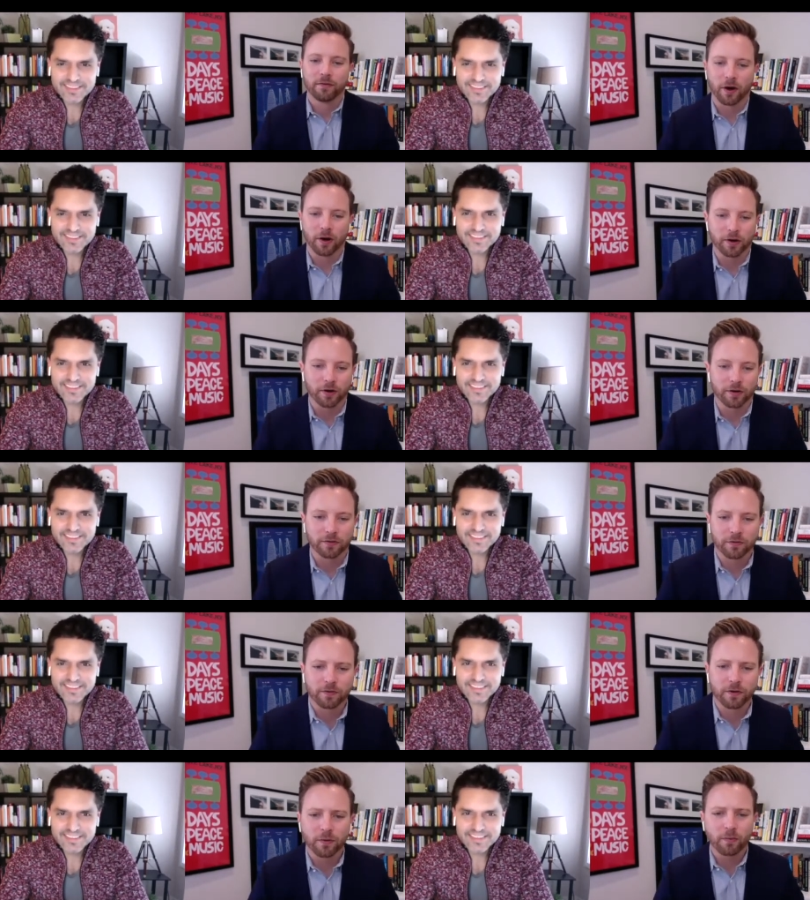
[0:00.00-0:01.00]
Speaker 1: Very good.
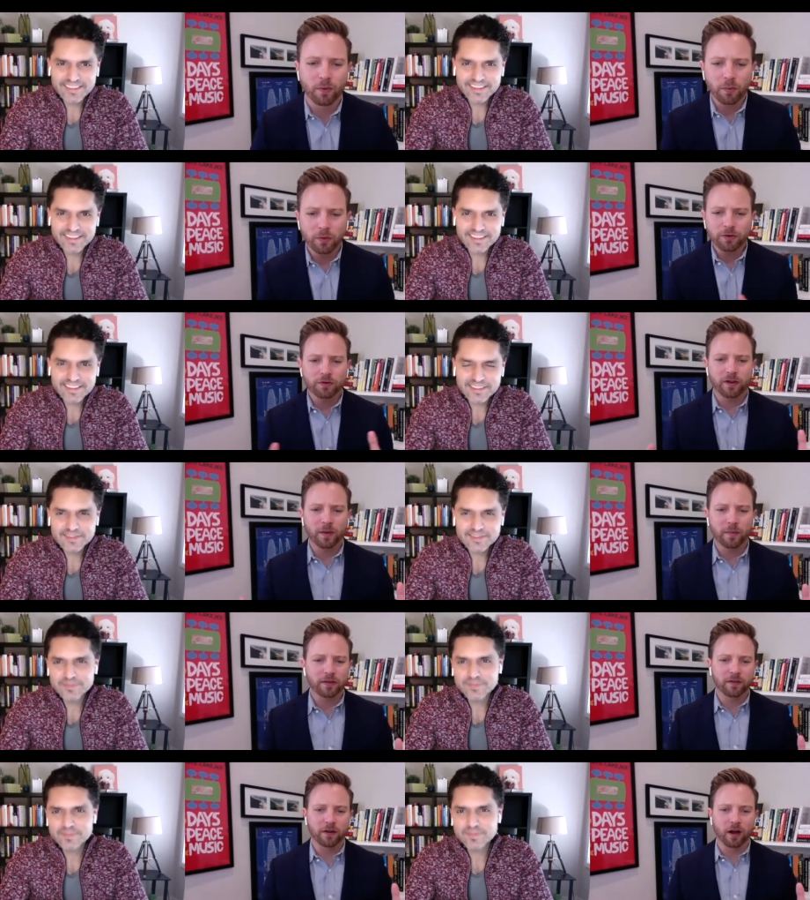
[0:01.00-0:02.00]
So, what would you say
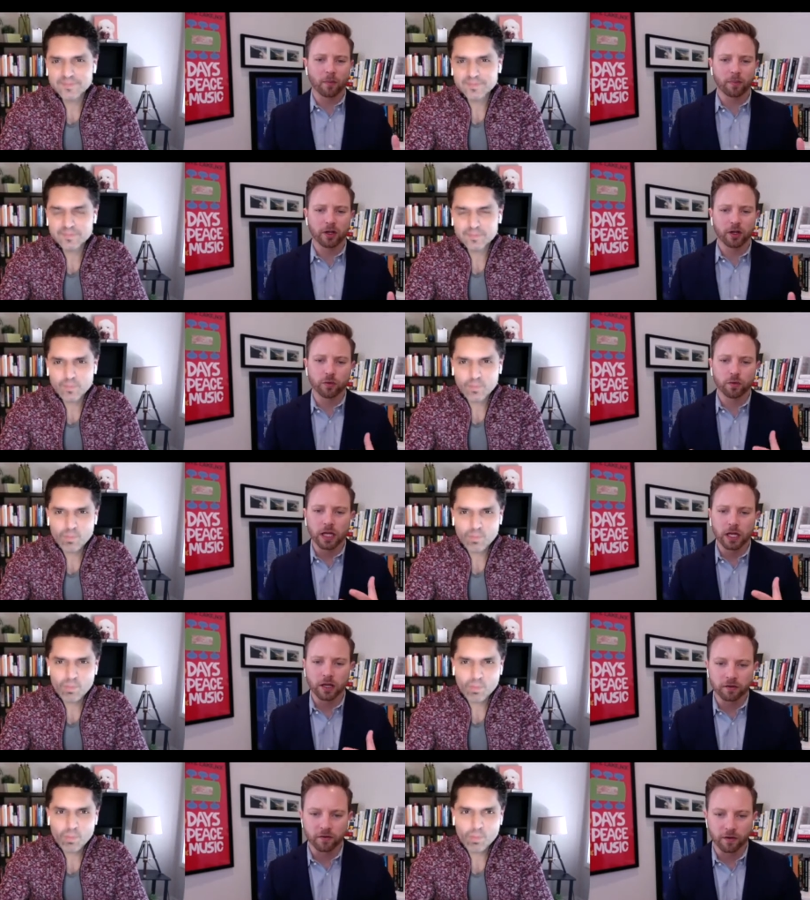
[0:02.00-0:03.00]
makes the company unique
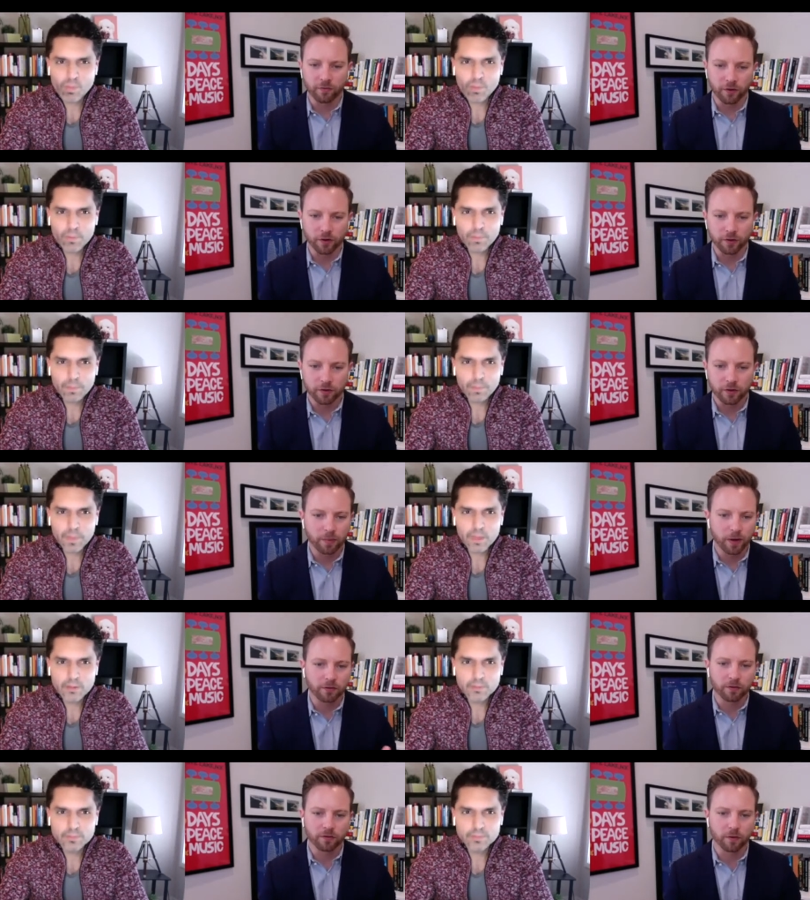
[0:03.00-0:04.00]
and different
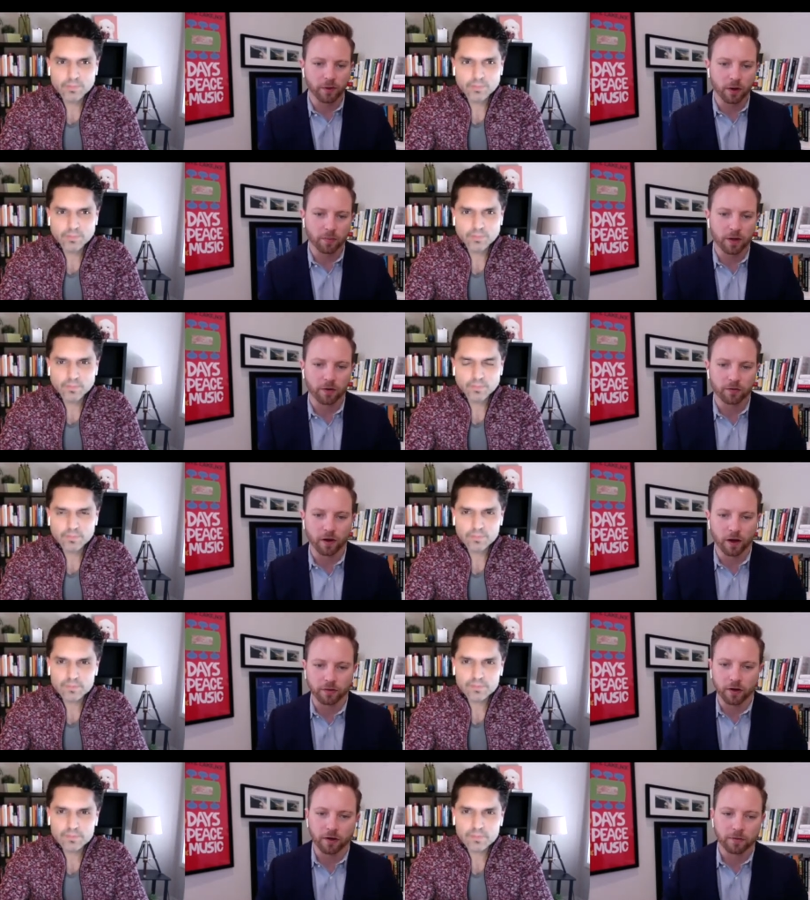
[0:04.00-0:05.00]
compared to some of your peers out
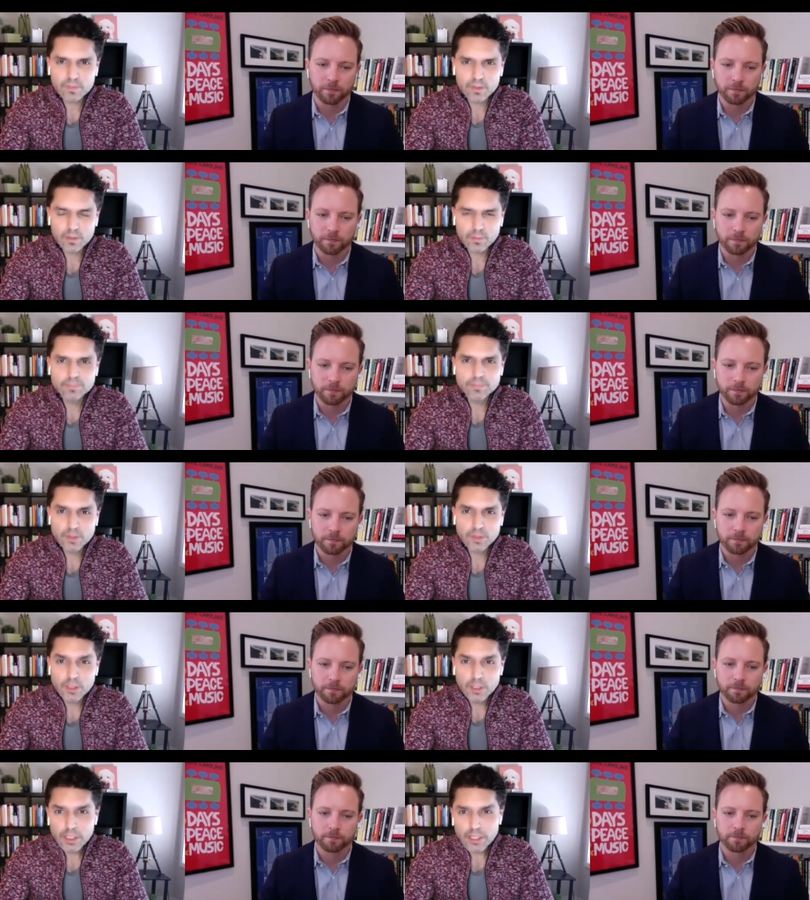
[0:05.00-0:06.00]
there?
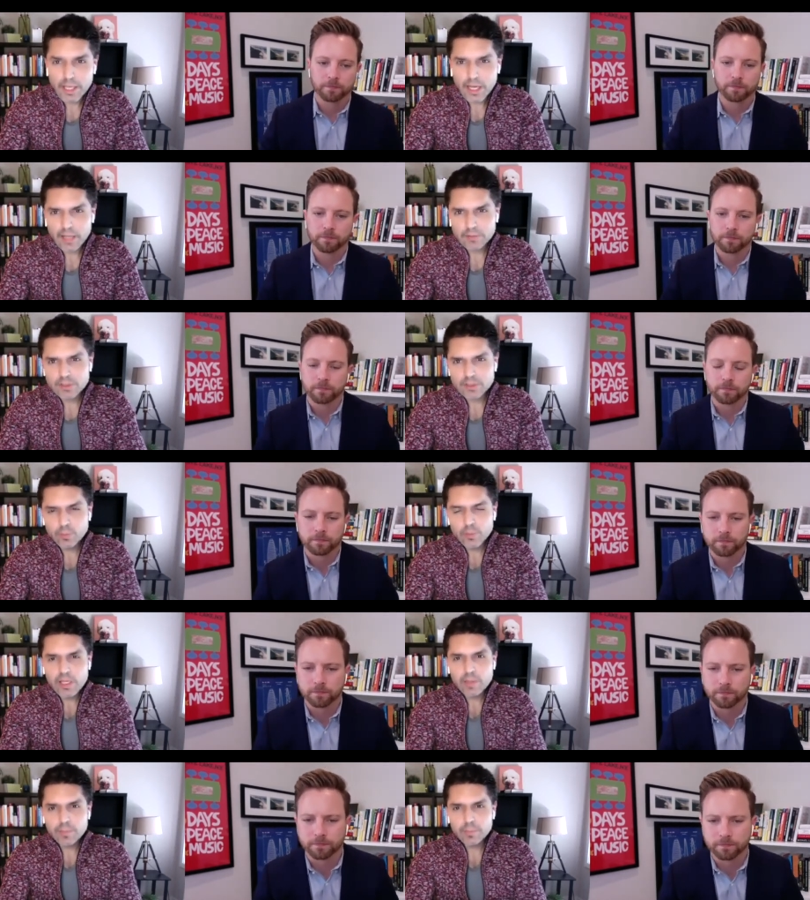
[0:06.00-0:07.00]
Speaker 2: Yeah. See,
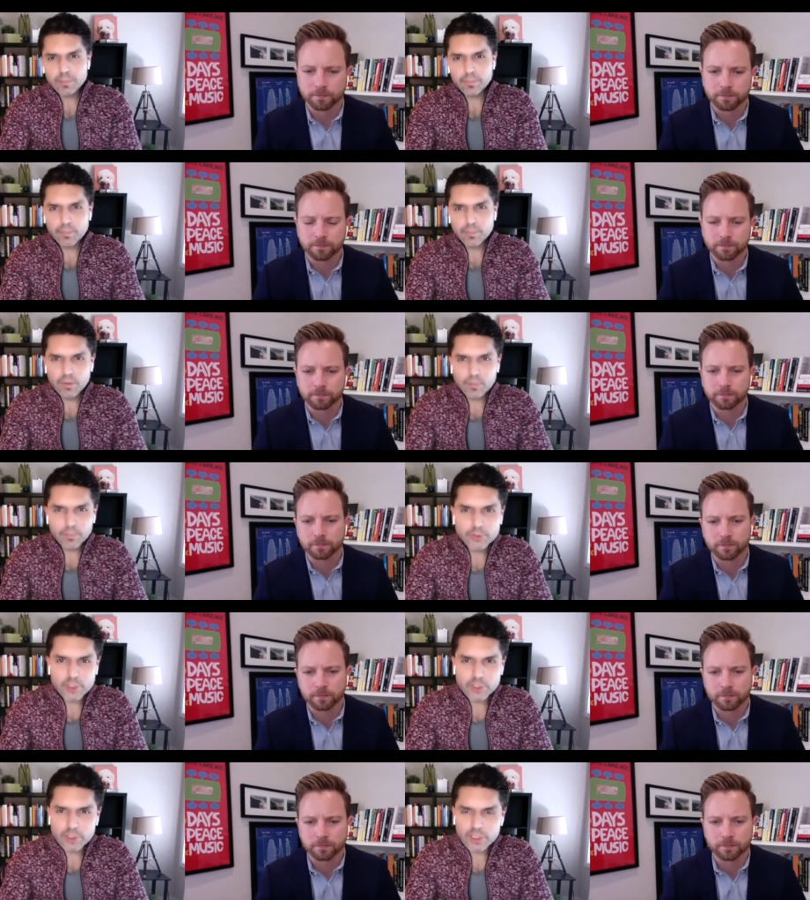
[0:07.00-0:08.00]
we
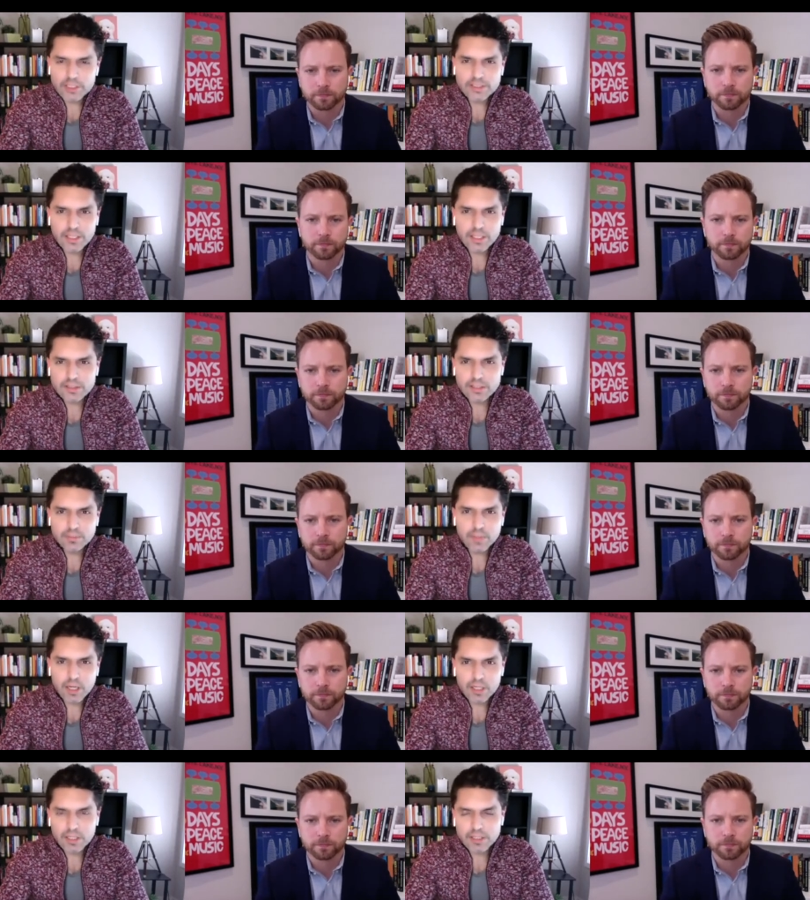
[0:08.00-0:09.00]
position ourselves in
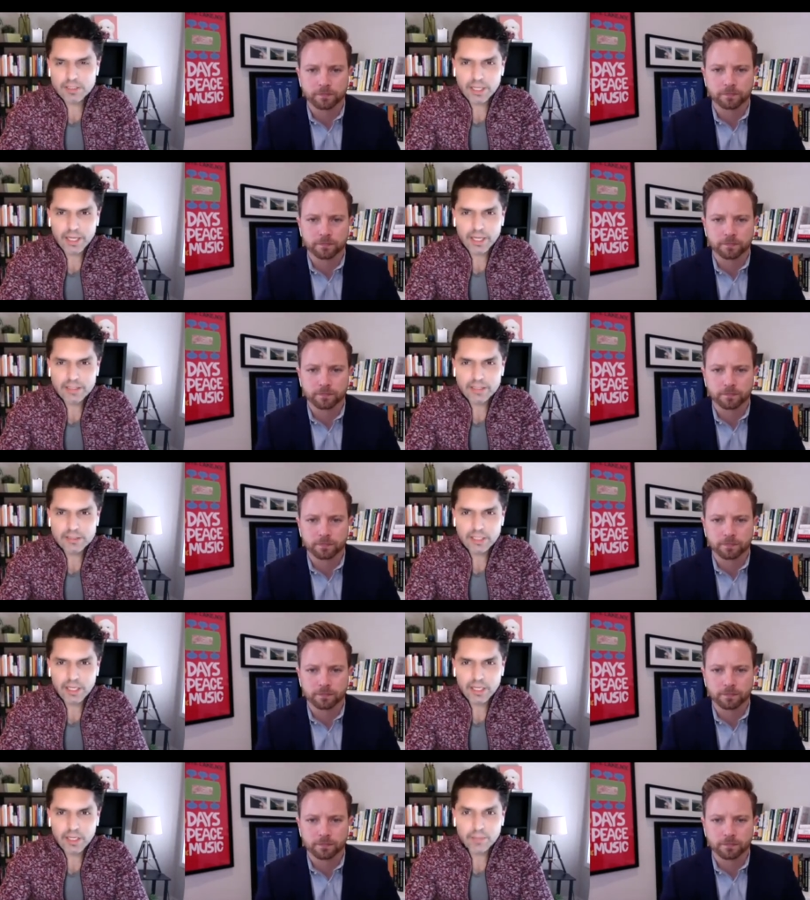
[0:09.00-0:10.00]
market as
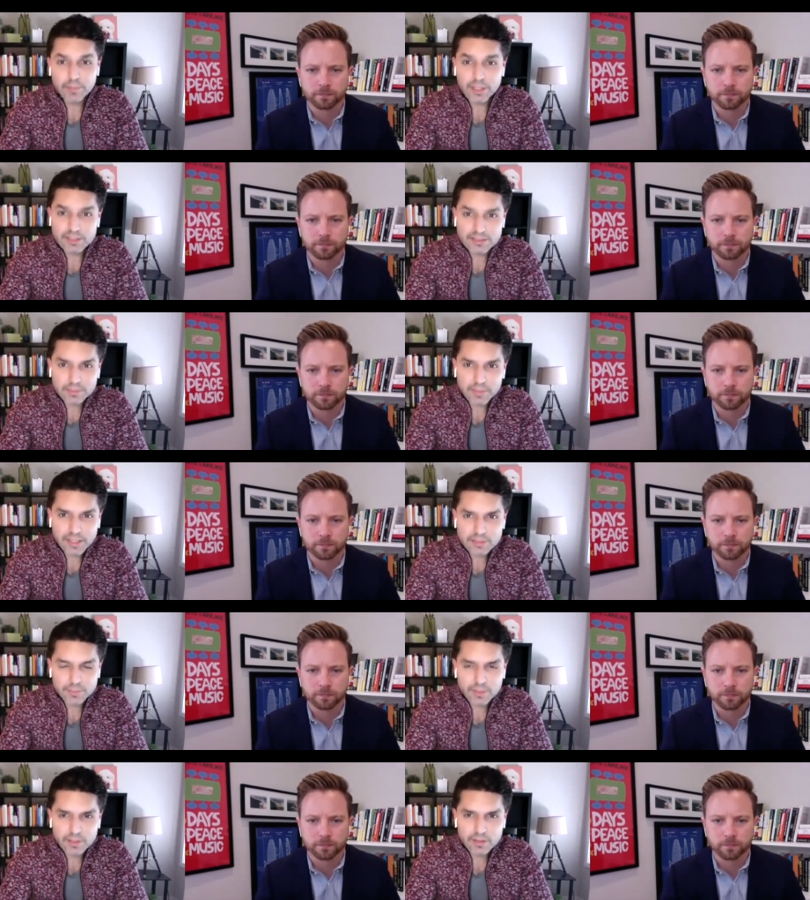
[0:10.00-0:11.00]
a
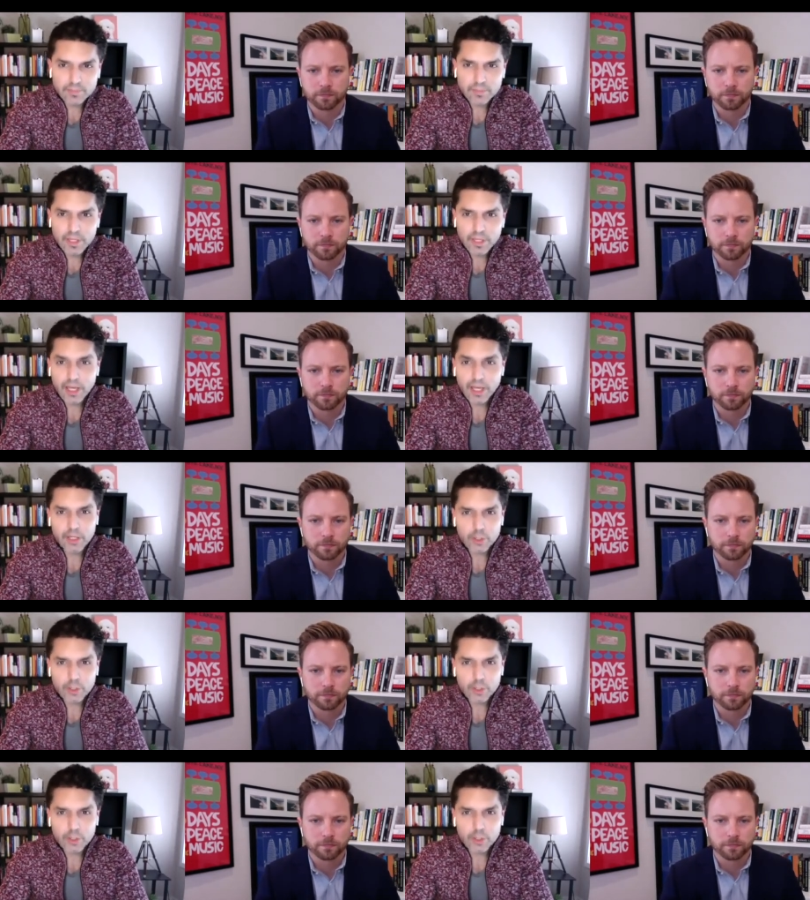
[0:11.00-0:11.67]
customizable and a